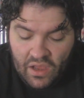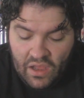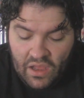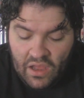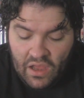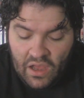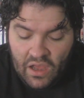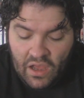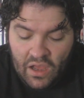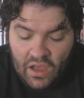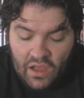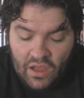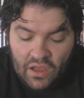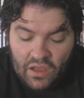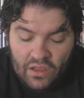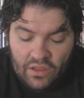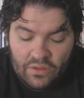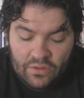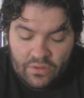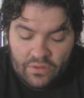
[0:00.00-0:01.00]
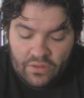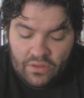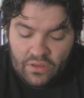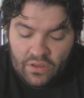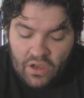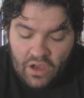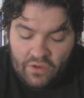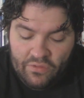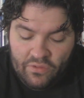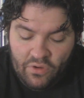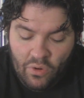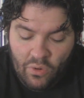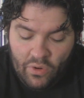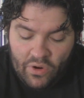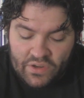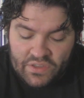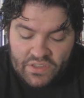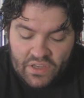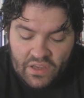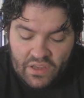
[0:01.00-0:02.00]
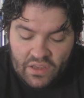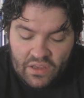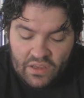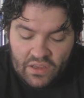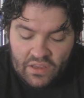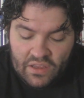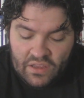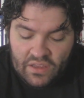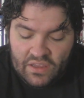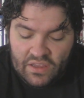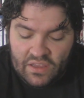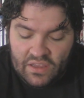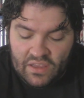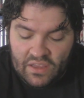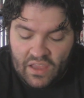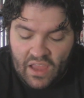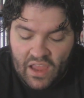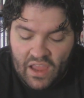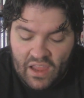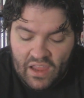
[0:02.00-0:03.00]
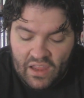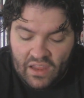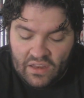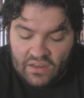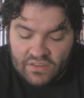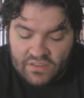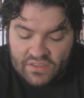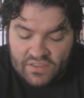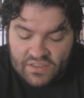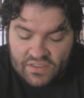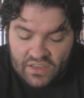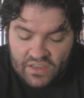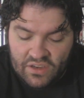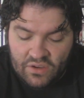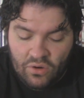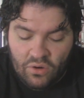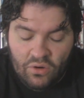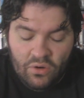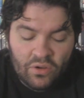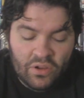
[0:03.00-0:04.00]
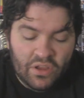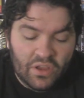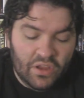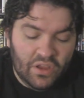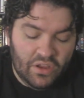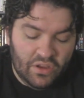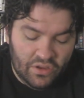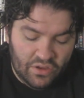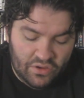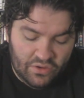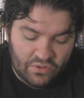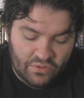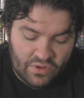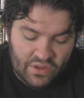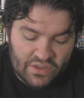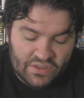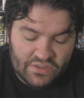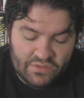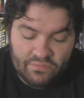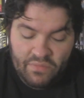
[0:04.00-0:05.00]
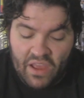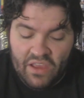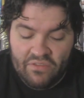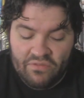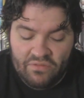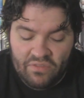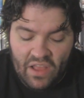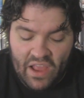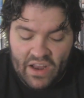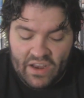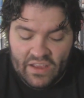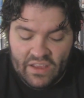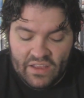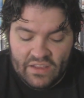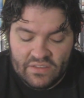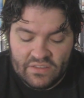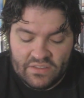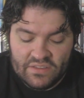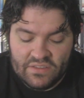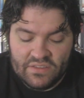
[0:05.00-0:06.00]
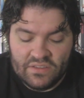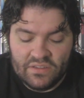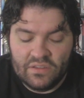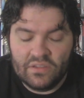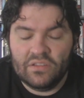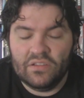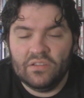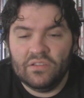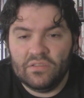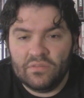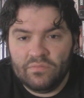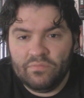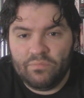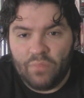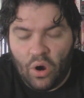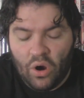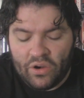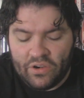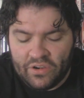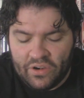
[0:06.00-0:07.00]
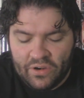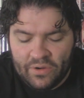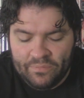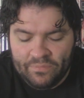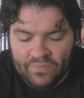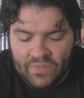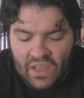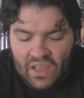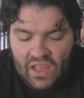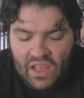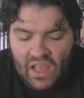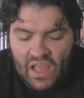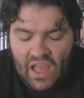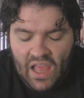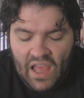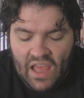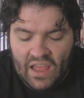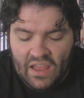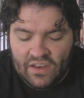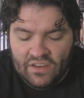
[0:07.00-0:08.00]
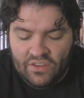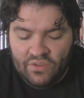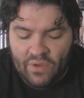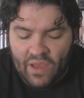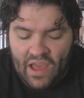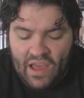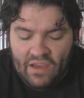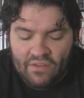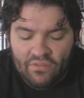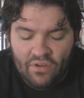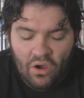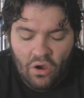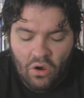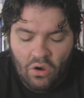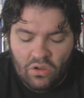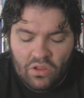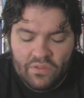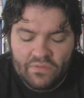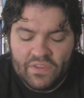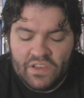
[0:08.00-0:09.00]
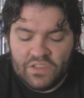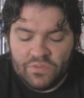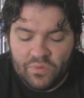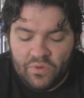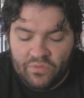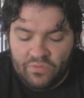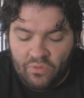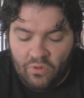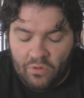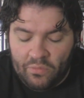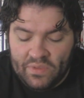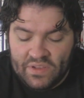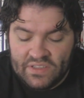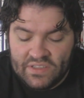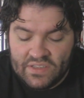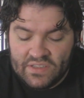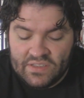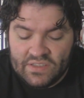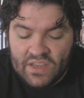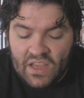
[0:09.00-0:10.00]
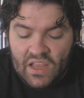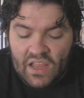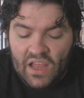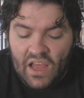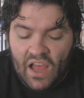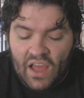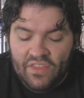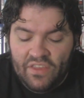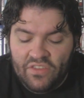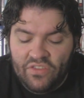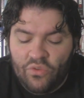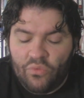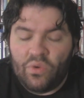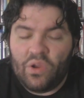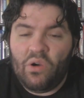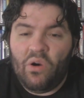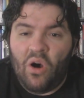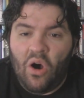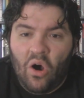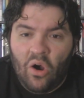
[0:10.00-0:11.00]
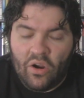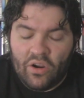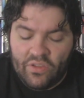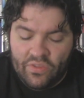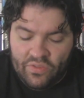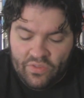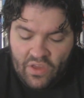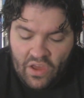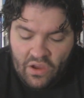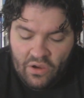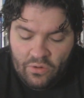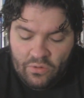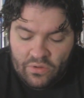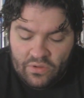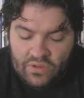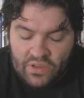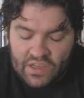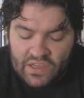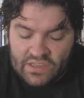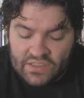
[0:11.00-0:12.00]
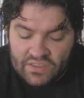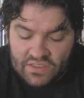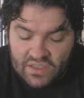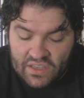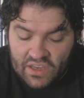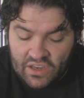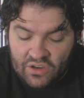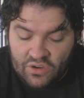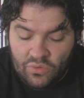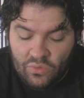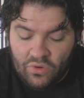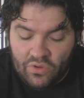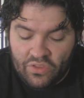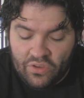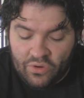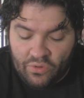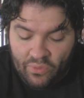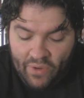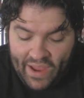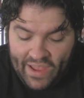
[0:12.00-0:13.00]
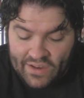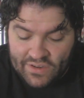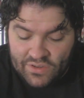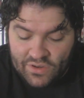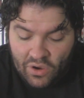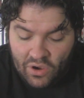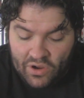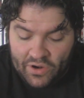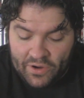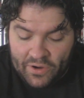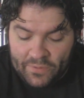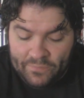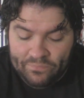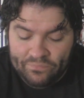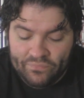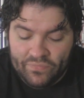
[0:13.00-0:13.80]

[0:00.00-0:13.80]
Uh, of course, Kate Siegel, who is Mike Flanagan's partner. And you have all of these performances. I think the real heart, though, is Lenore, the granddaughter,